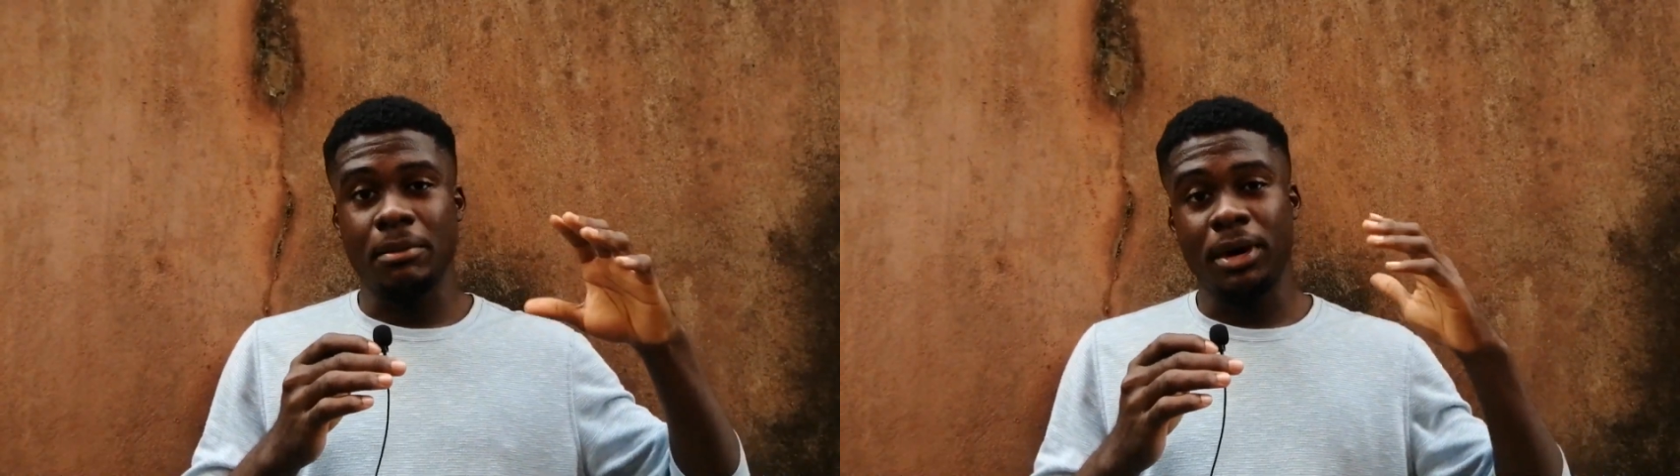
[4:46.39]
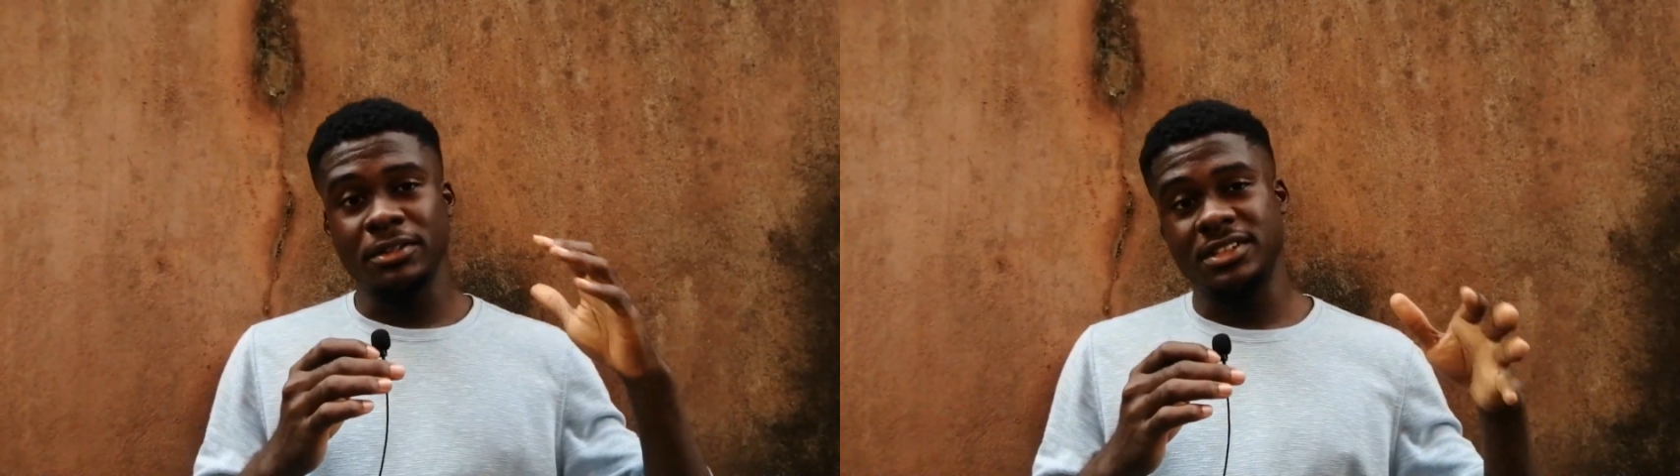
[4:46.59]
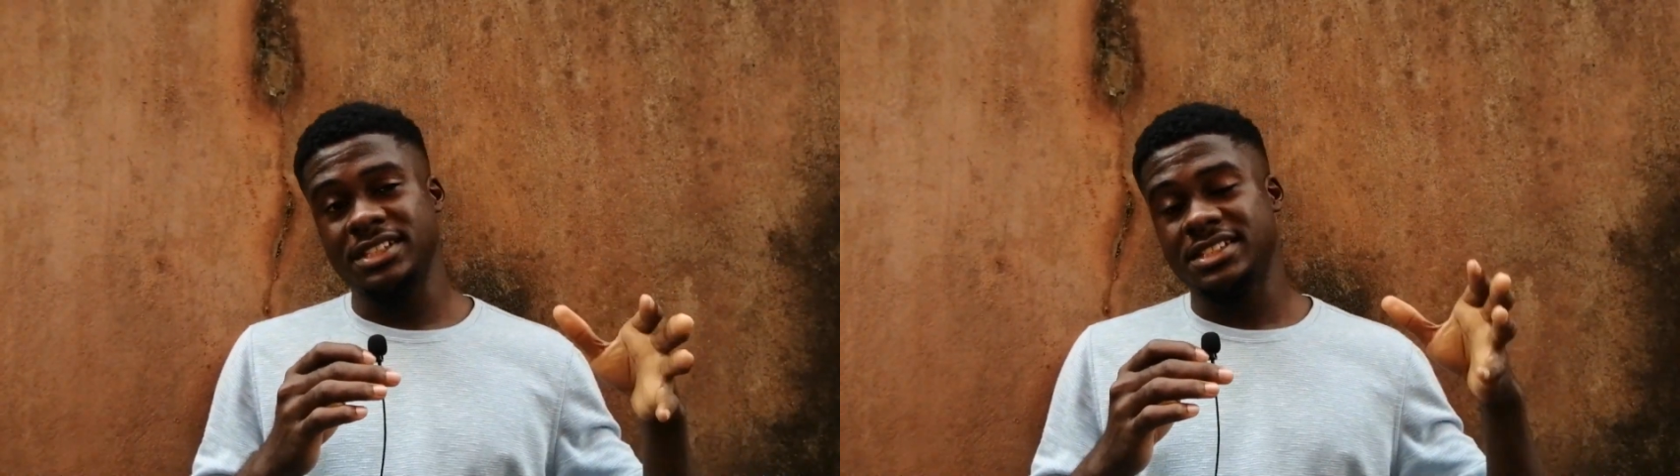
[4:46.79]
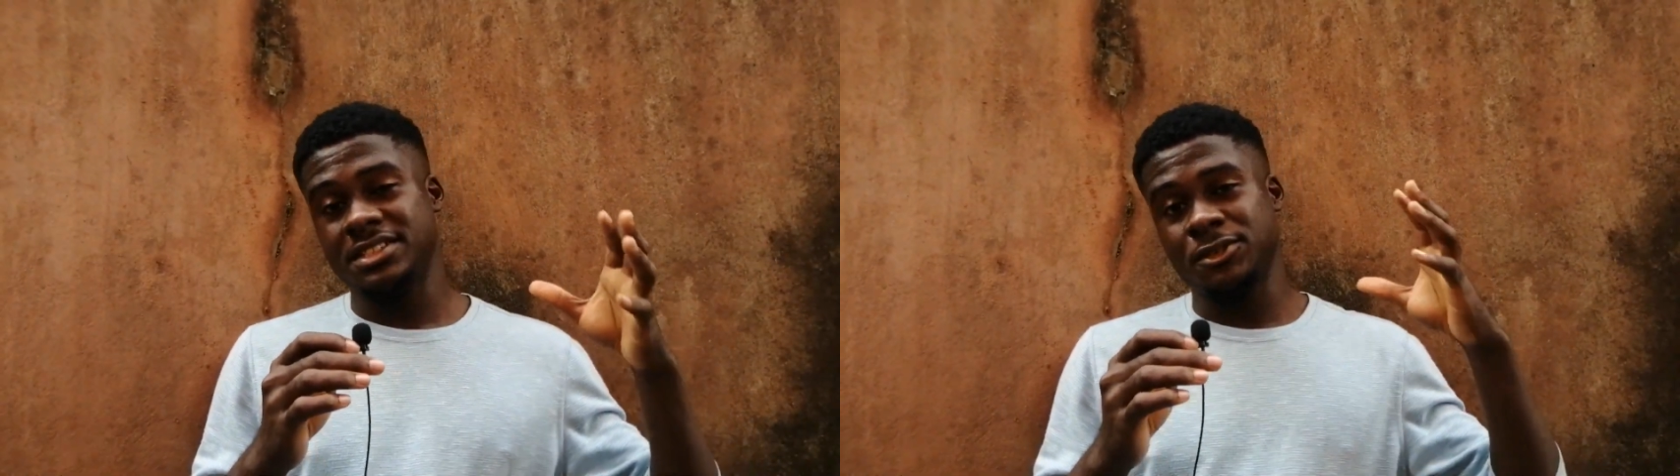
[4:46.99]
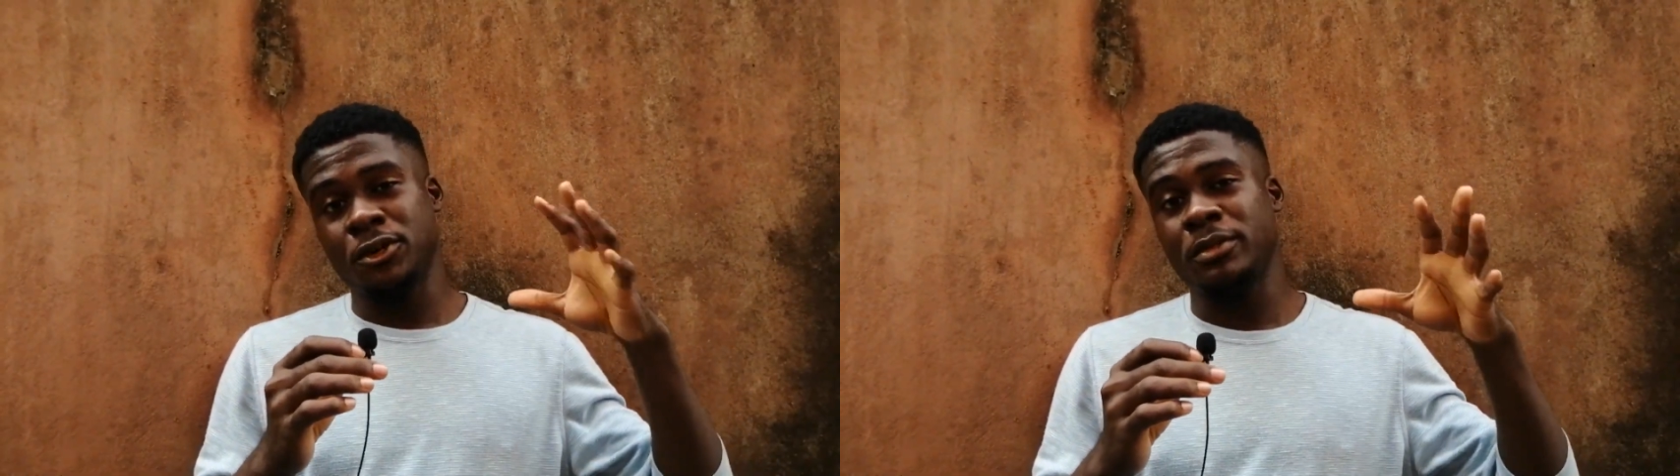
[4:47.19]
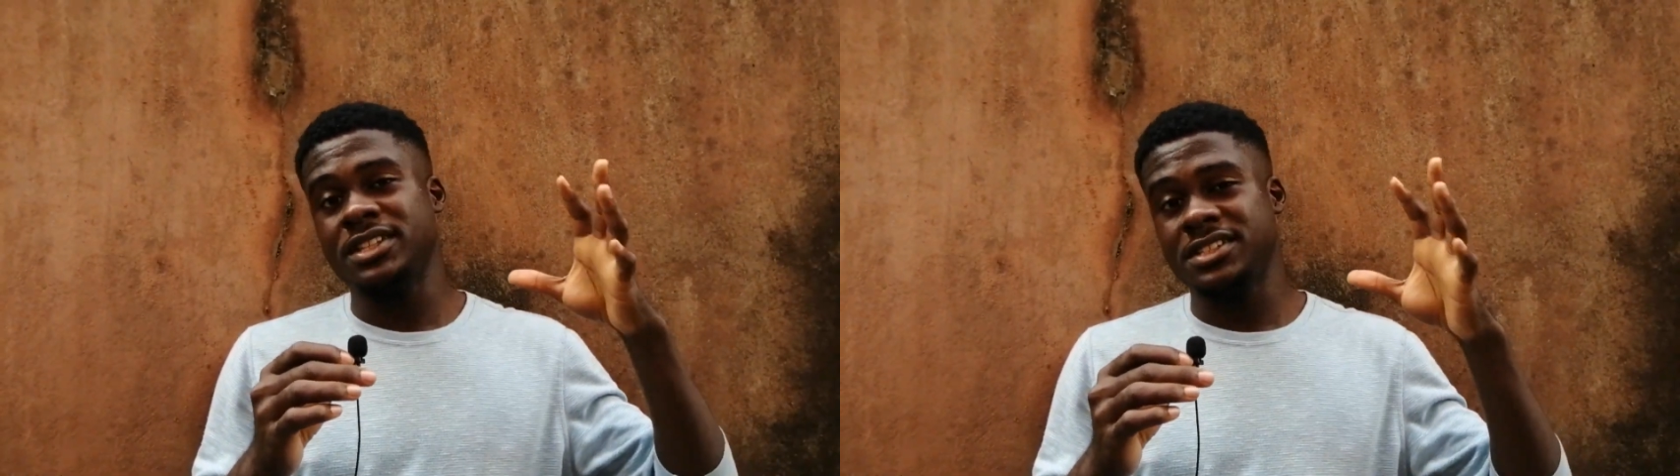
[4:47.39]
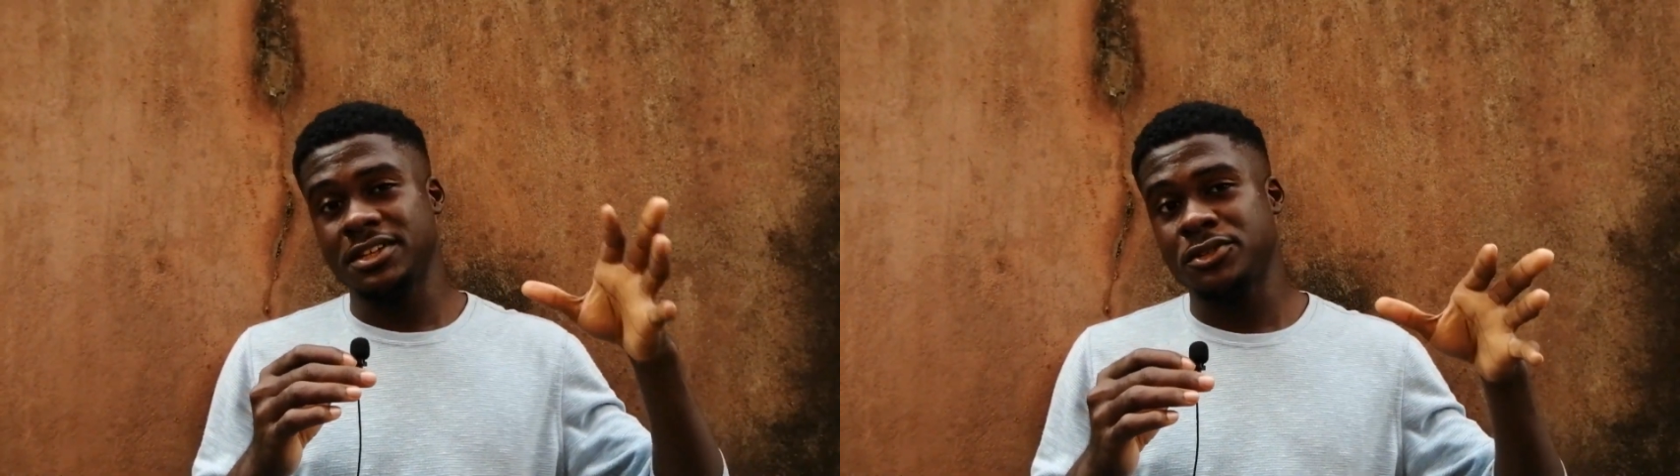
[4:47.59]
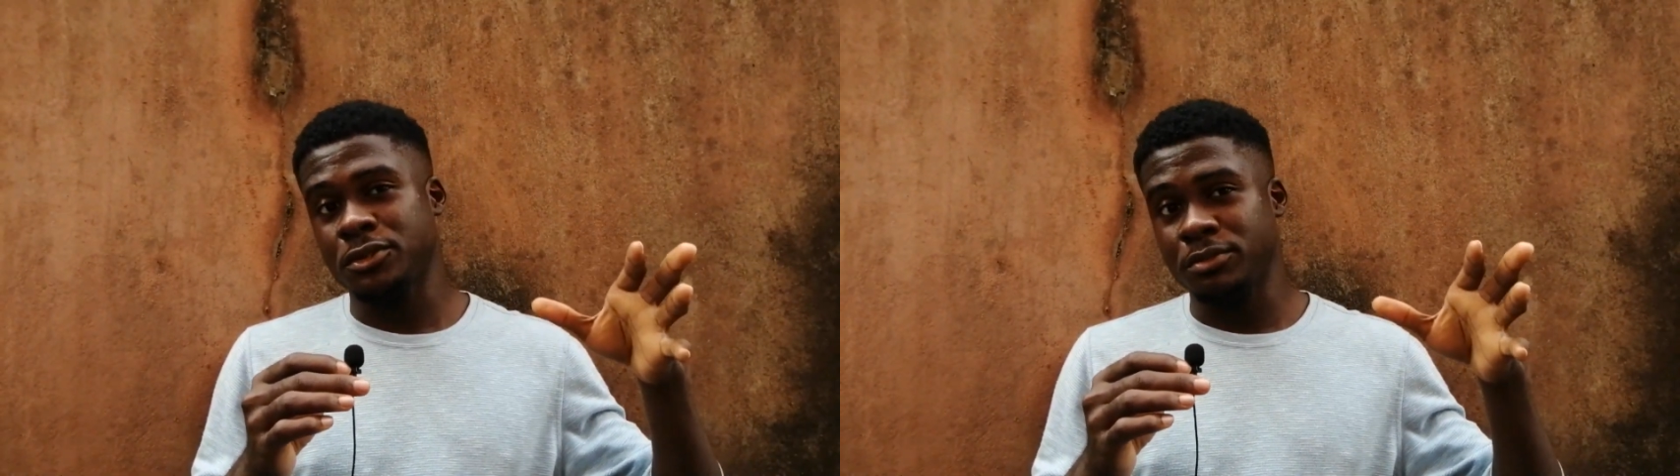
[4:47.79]
about this in the comment
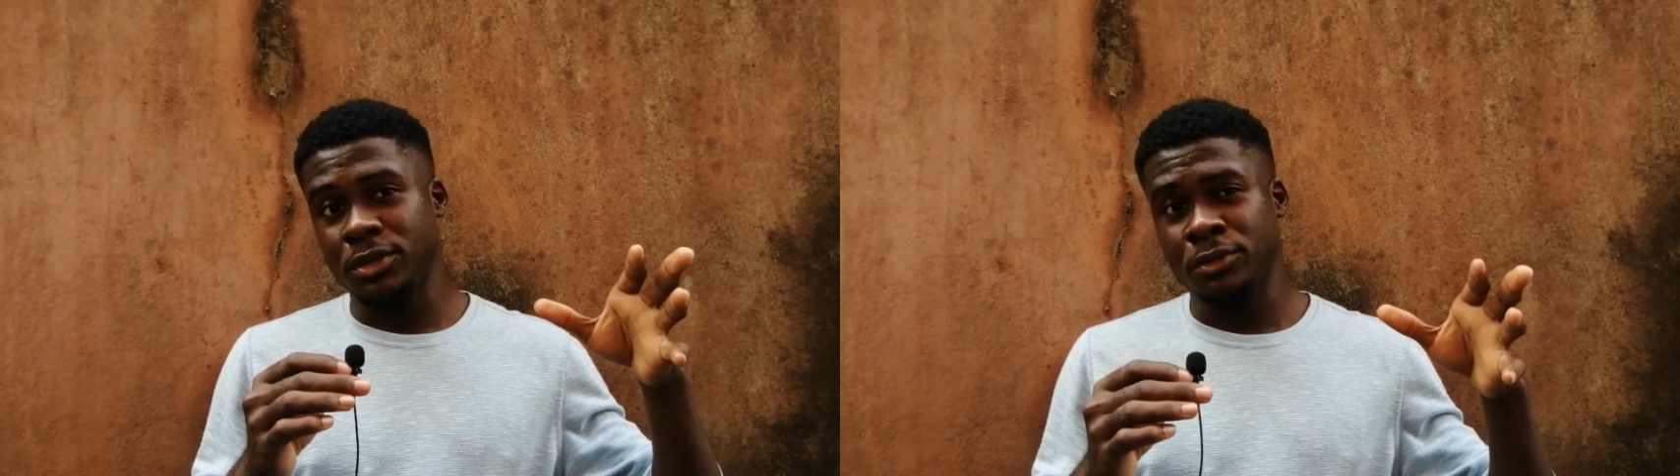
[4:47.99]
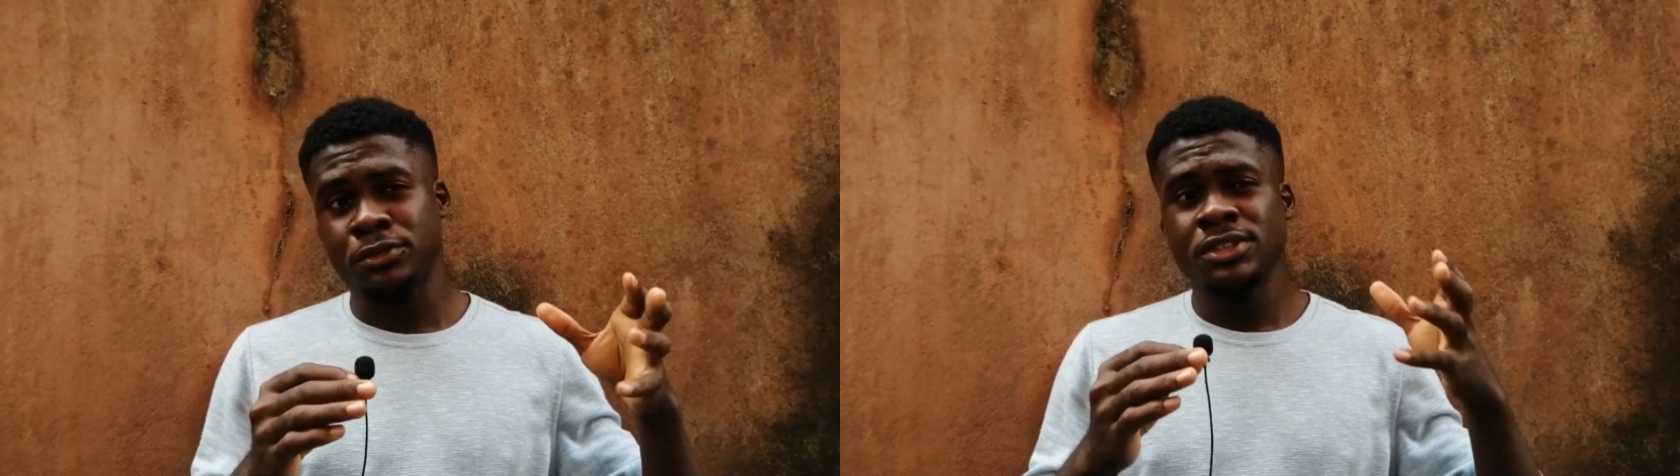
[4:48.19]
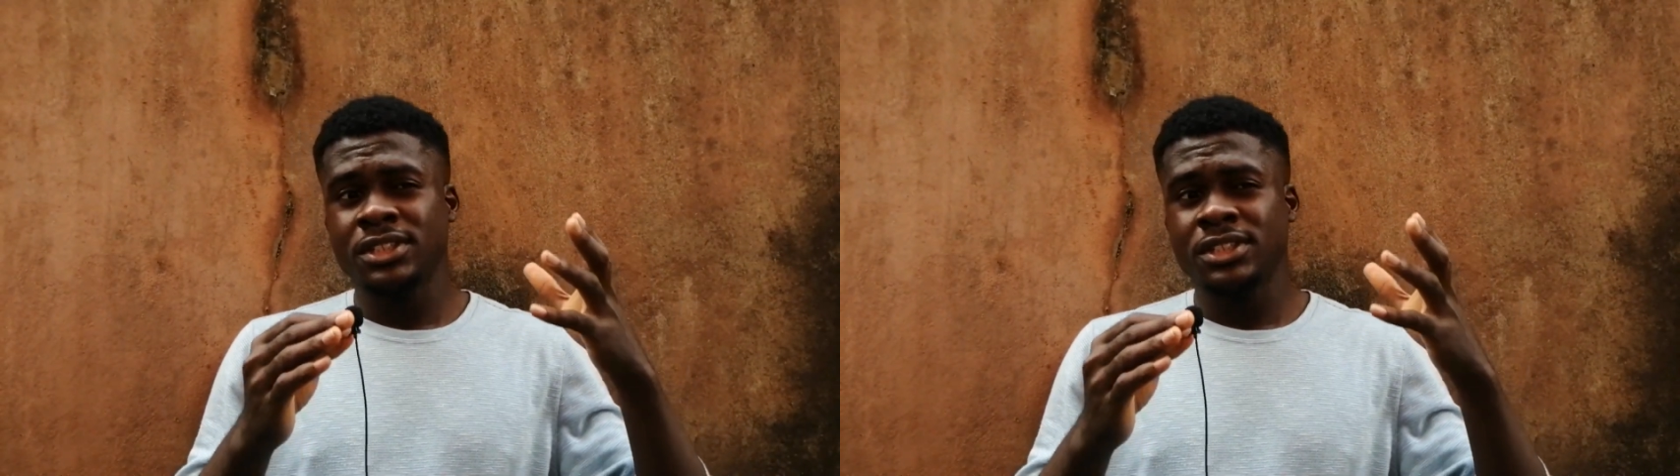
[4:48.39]
section below.